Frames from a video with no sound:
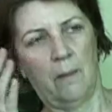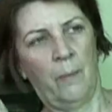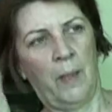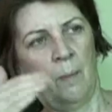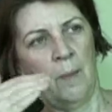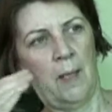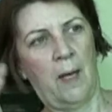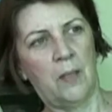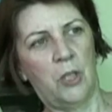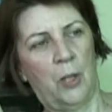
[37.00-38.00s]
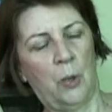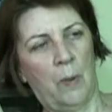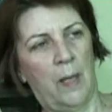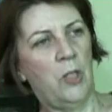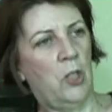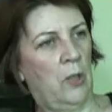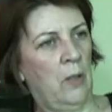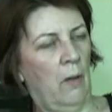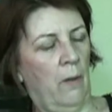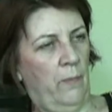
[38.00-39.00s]
I mean, I'm the last
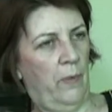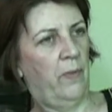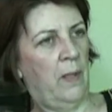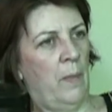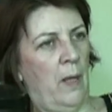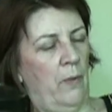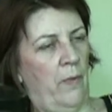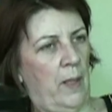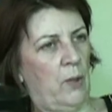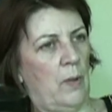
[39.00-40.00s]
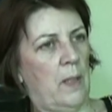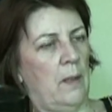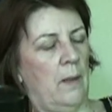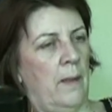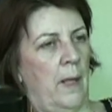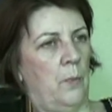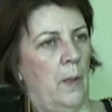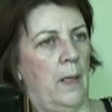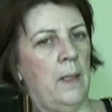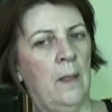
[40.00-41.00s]
generation of the female factory in that
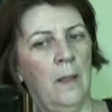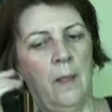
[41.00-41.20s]
way.